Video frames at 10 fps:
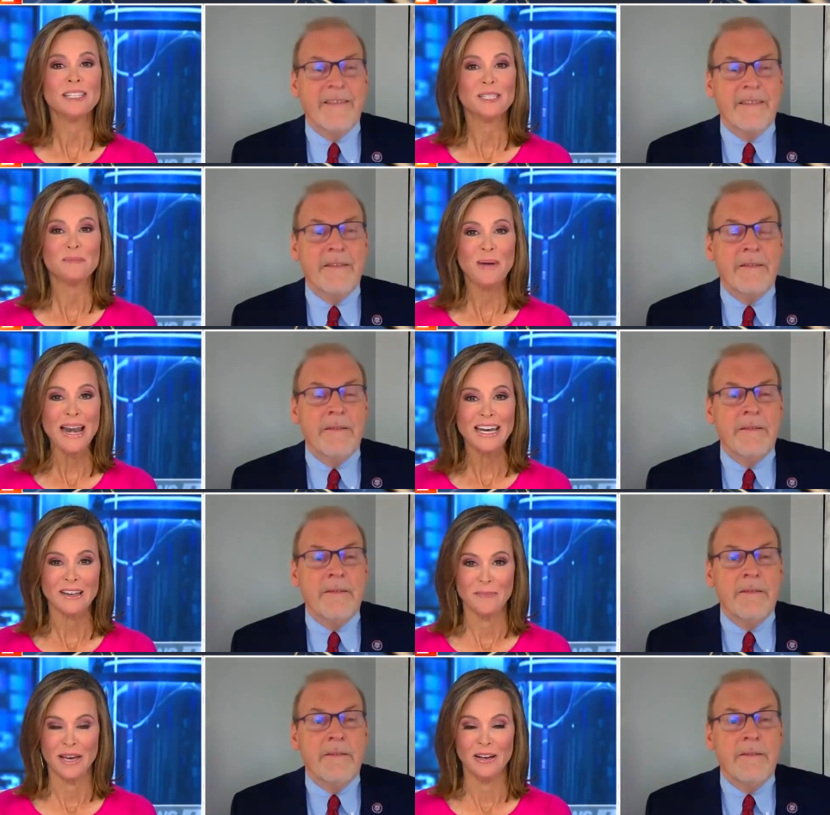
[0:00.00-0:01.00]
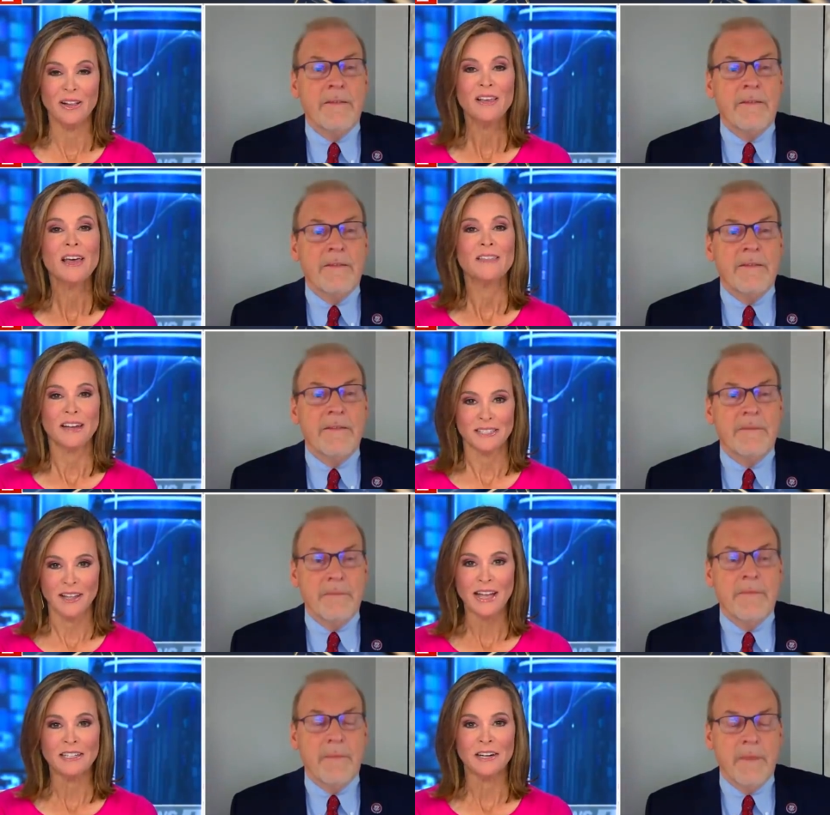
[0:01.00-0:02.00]
Speaker 1: spending bill that is
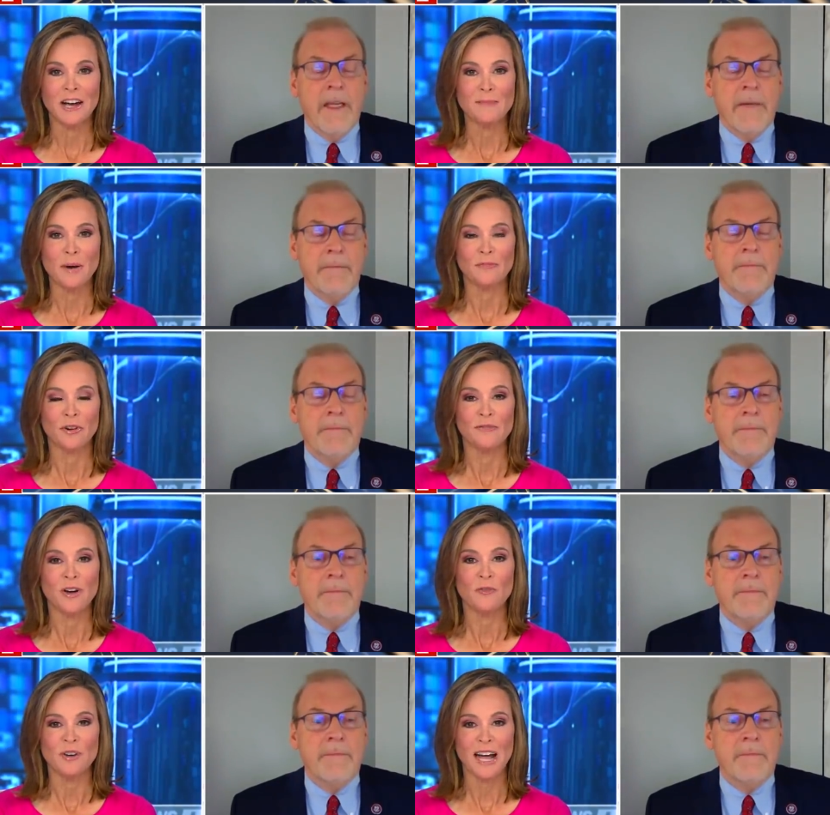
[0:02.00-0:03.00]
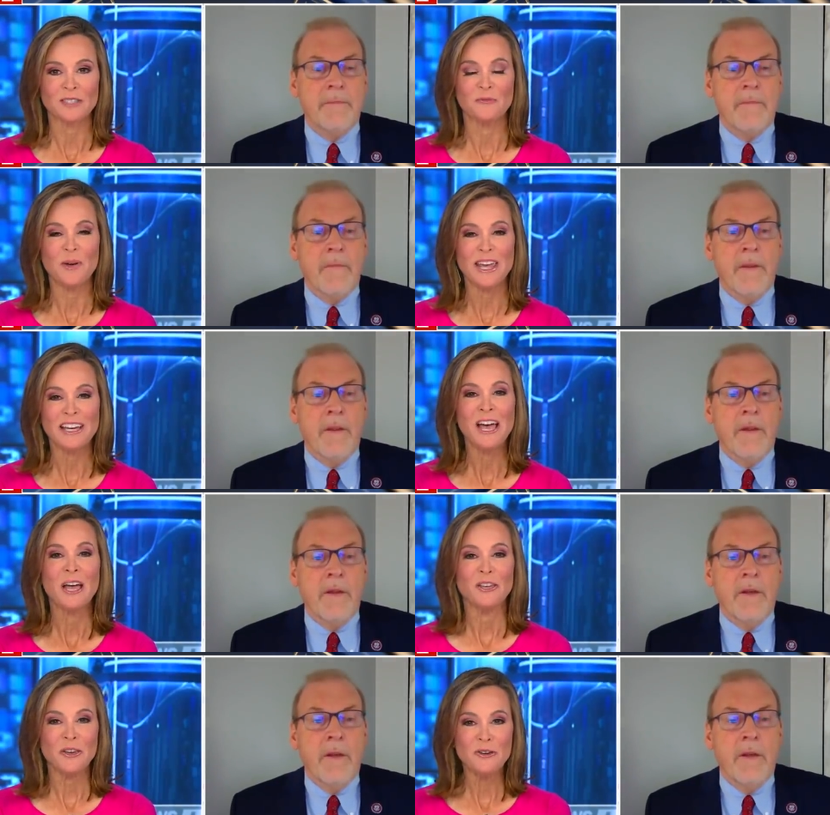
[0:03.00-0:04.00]
likely to come up for a vote next week.
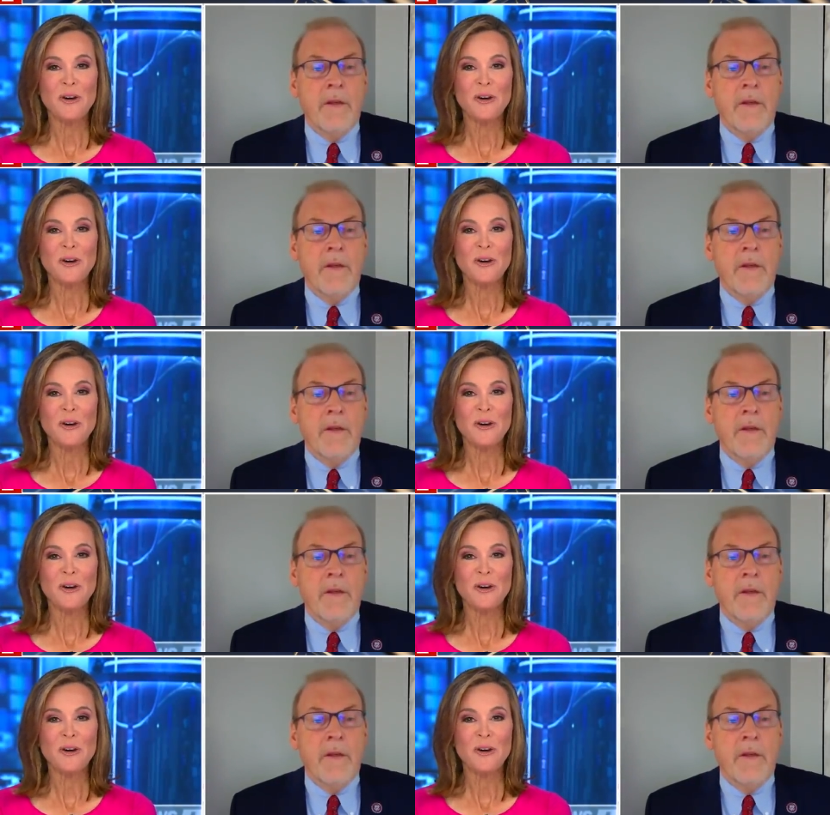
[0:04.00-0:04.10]
You